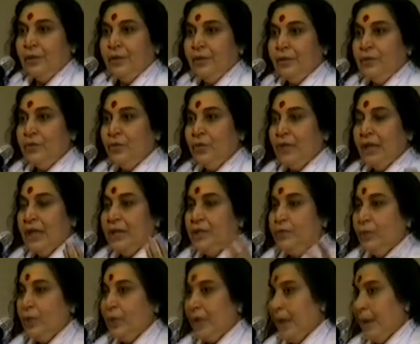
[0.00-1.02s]
So that's
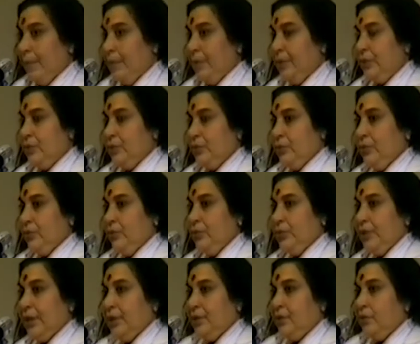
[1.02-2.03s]
what happens to
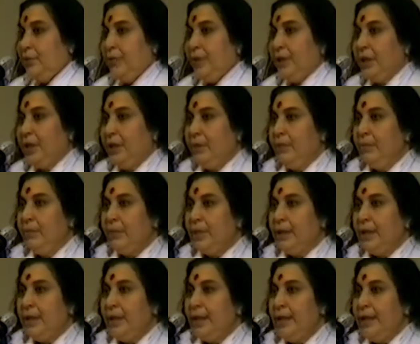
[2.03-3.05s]
you, that you become
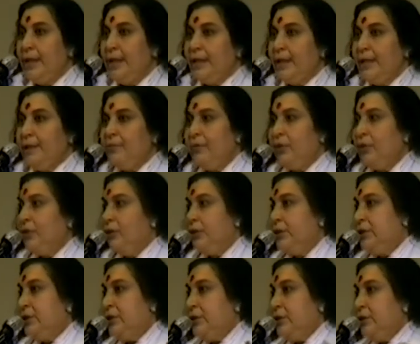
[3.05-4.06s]
collectively
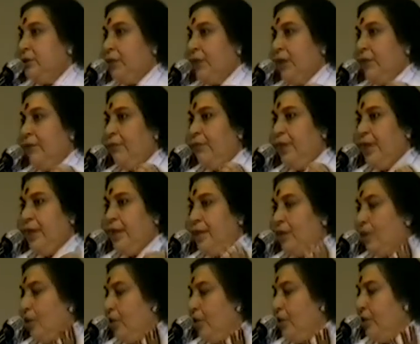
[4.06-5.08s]
conscious. You can feel
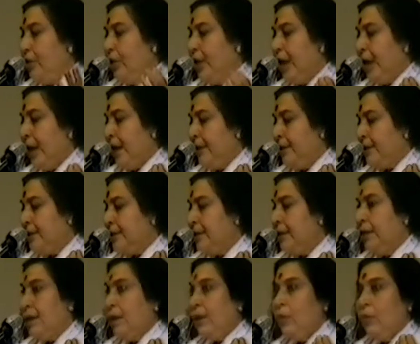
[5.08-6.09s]
it on your hands,
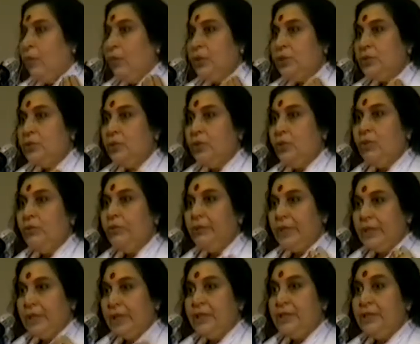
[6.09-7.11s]
what's wrong
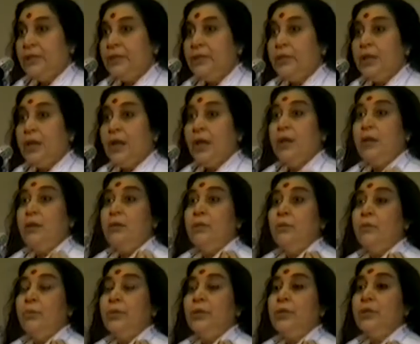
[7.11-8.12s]
with others and
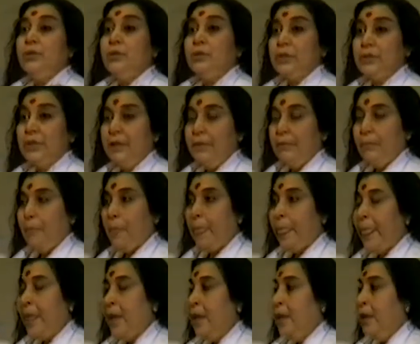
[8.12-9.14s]
with yourself.
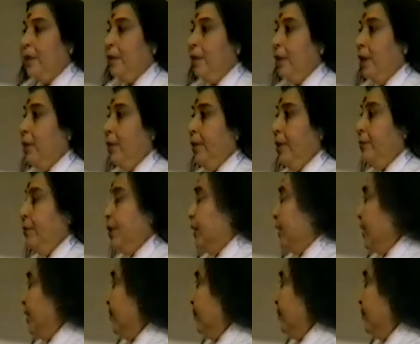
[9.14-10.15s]
Now, when
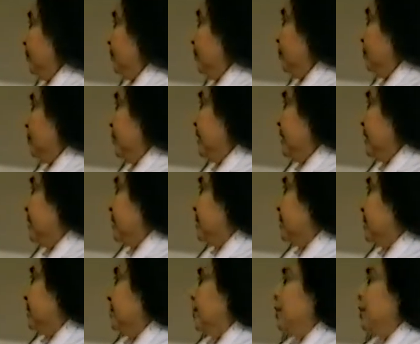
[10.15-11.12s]
we come to this